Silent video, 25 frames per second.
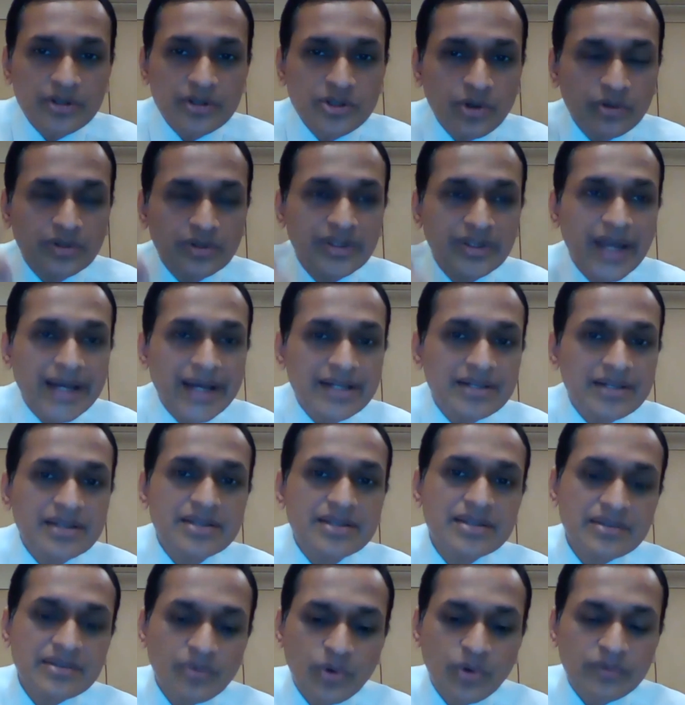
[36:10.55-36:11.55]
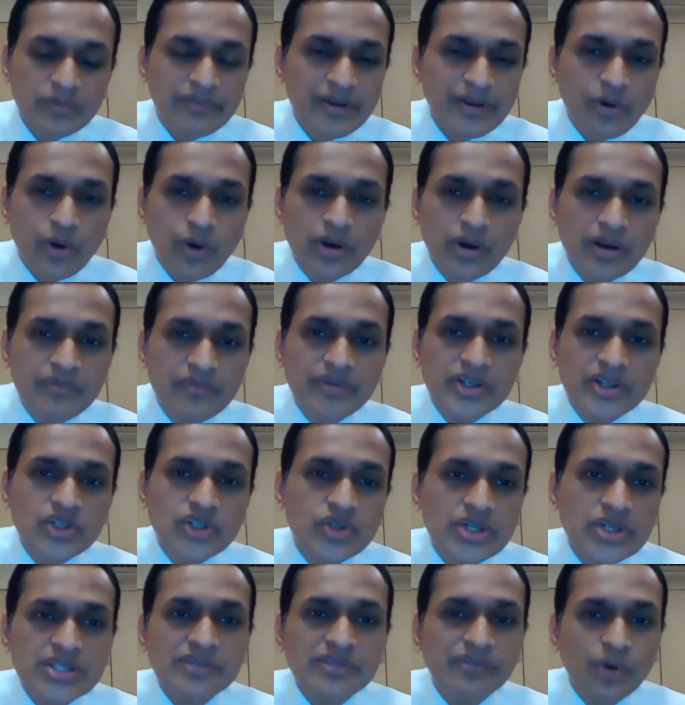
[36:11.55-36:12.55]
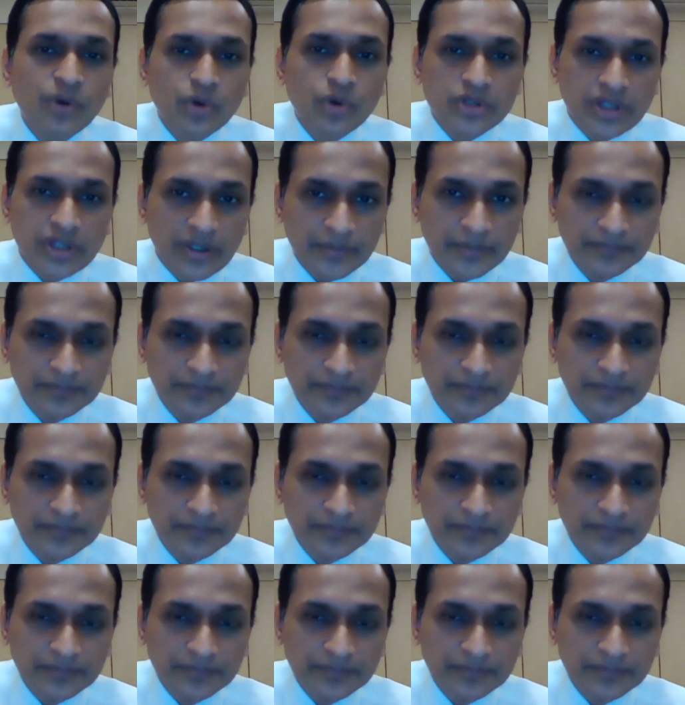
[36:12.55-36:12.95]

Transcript: So that is what we call a vitreous floater.